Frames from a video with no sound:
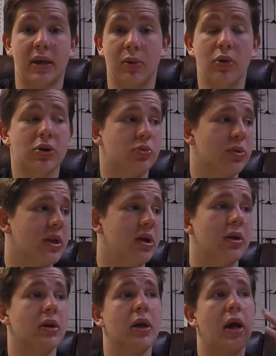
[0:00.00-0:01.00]
it worked really
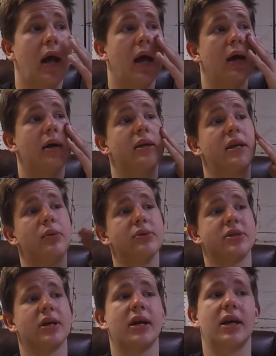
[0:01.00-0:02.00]
good. And he
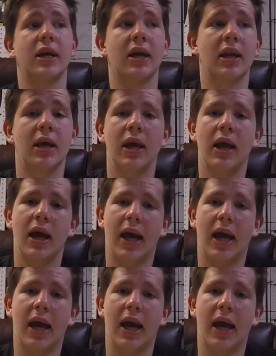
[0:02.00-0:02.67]
was liking it.